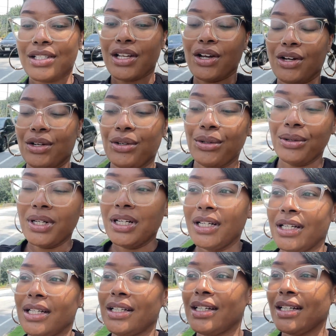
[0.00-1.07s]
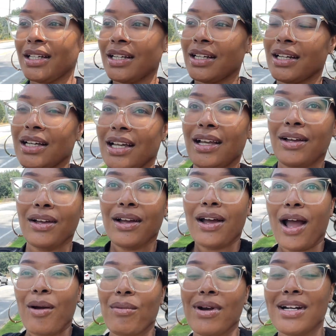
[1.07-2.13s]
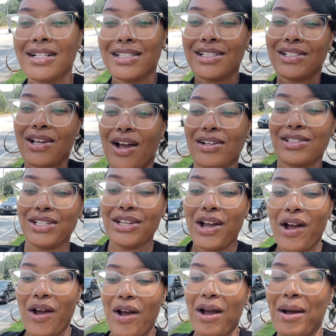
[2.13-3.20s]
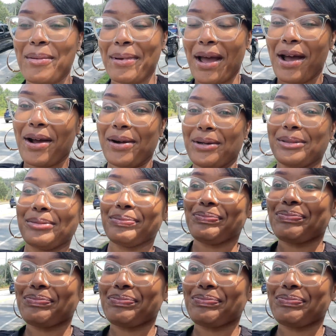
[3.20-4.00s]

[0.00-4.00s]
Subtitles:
so I wanted to talk to y'all about